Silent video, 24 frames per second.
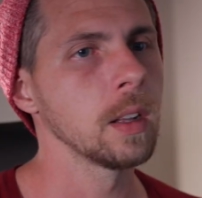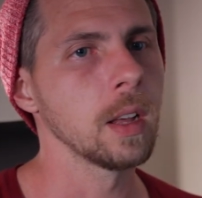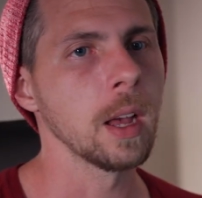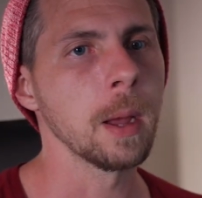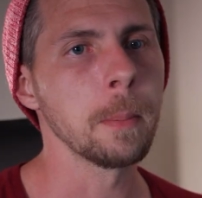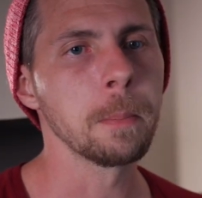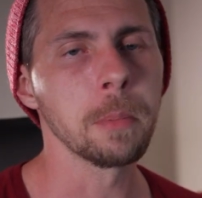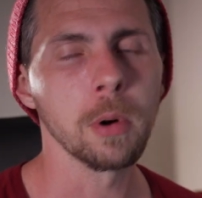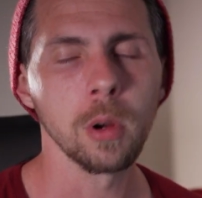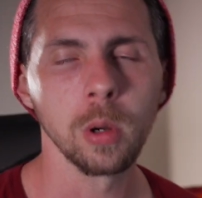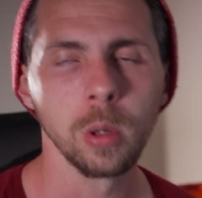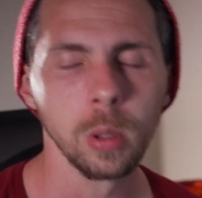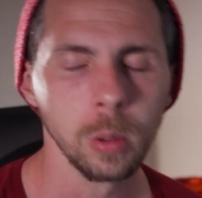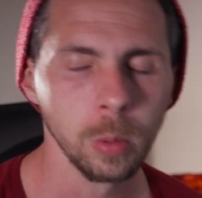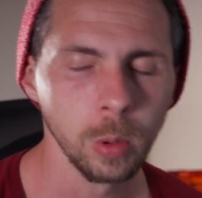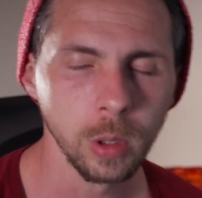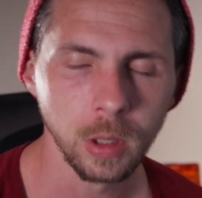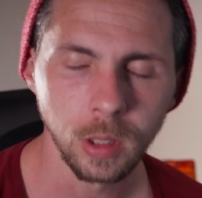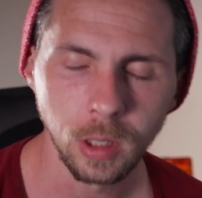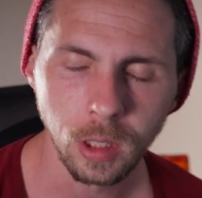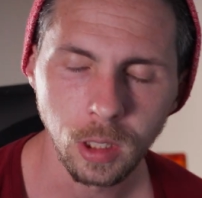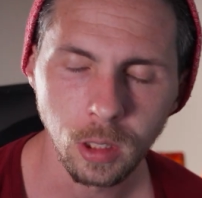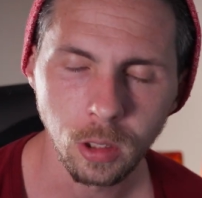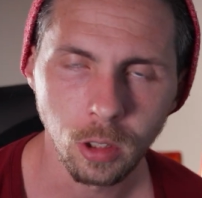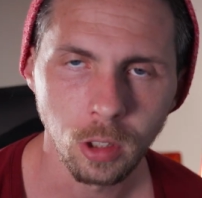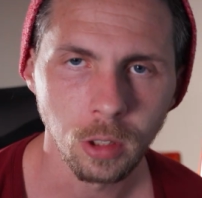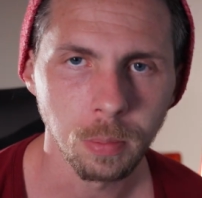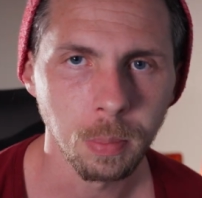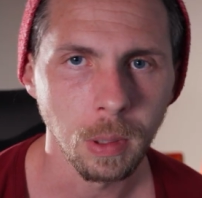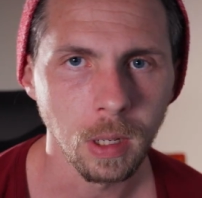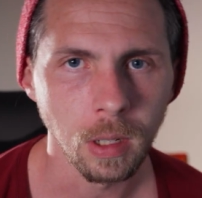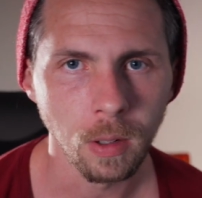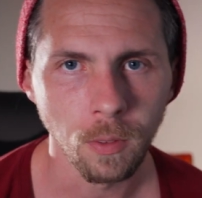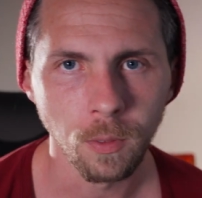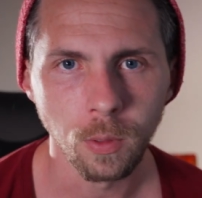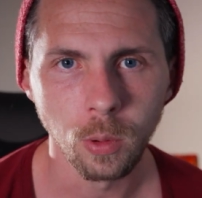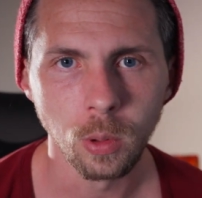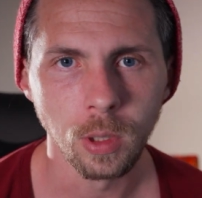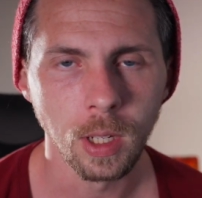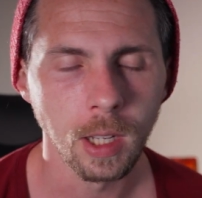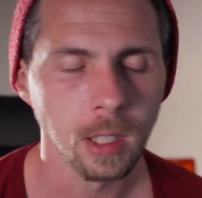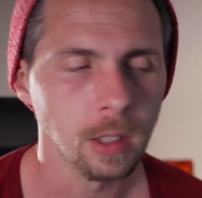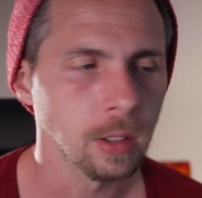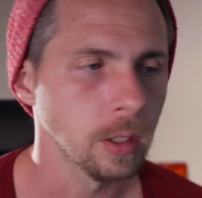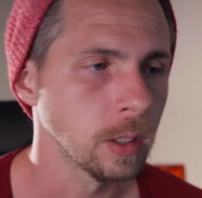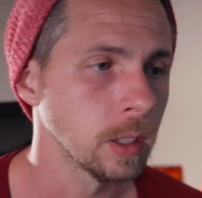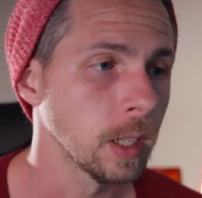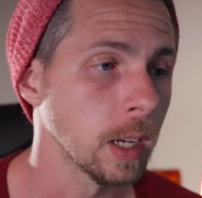I probably would need to spend a few
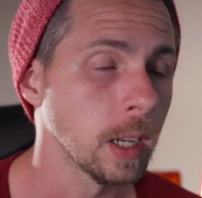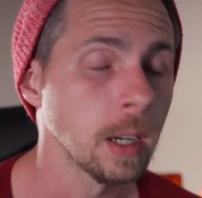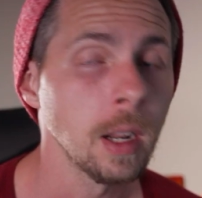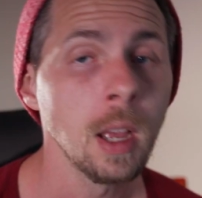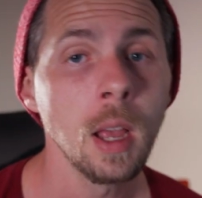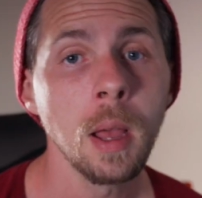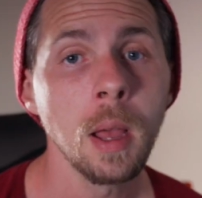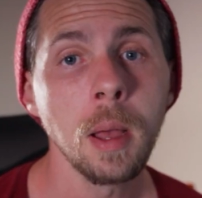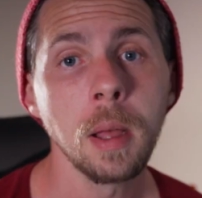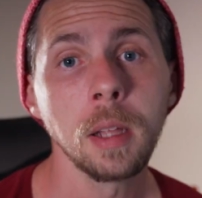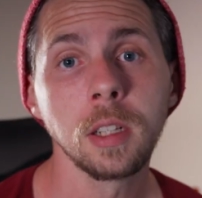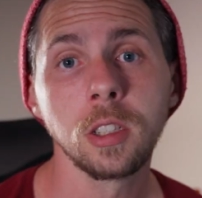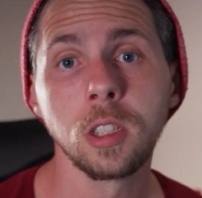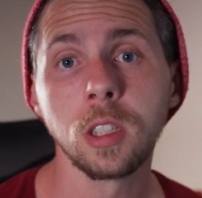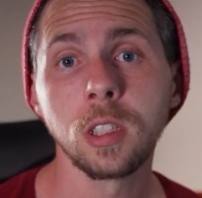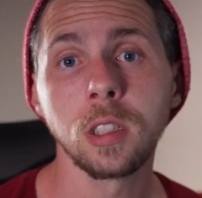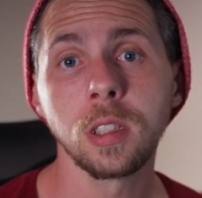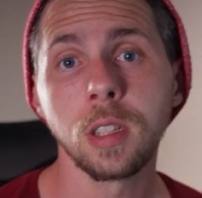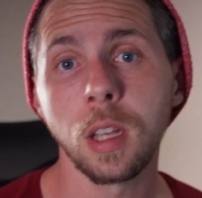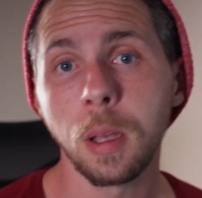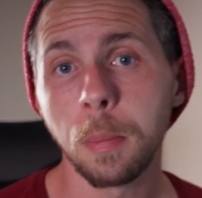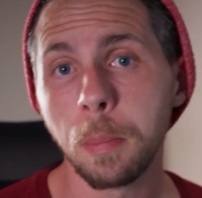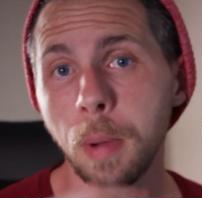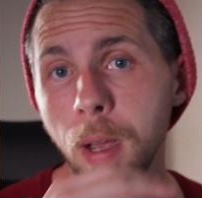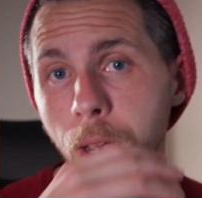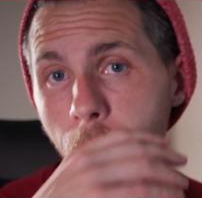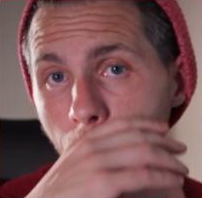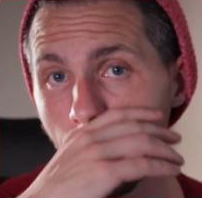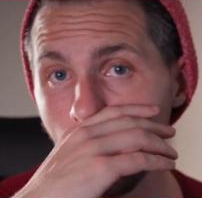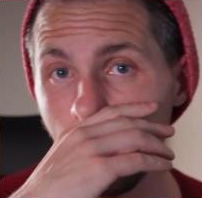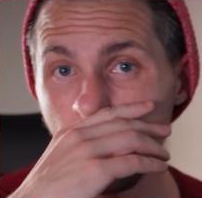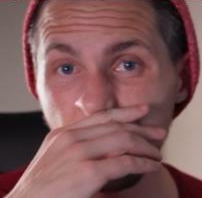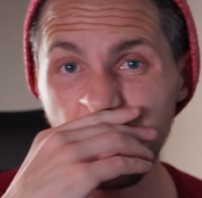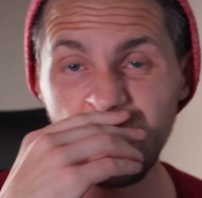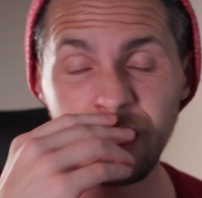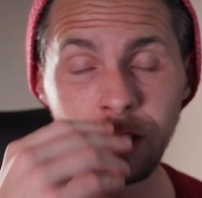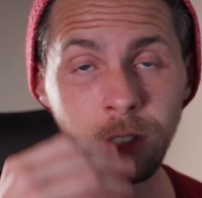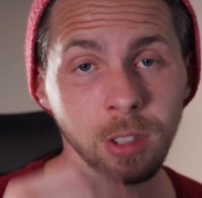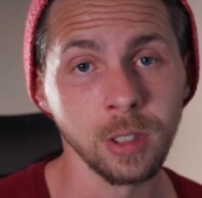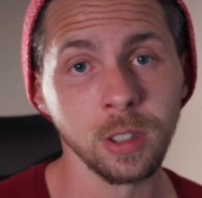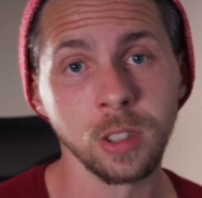days on that. Just like my other